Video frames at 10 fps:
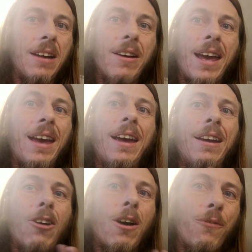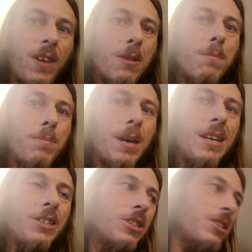and I think I
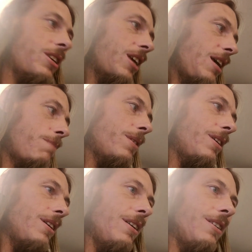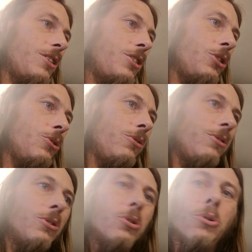better just keep it chilled
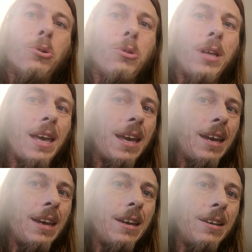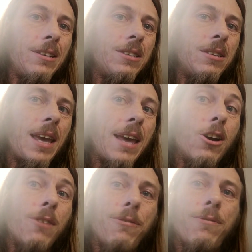and cool and head
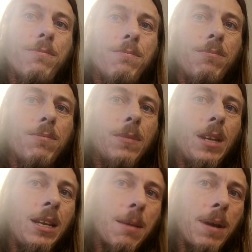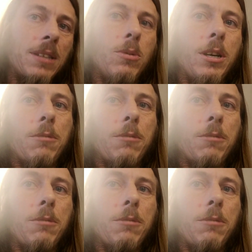off and get back to work.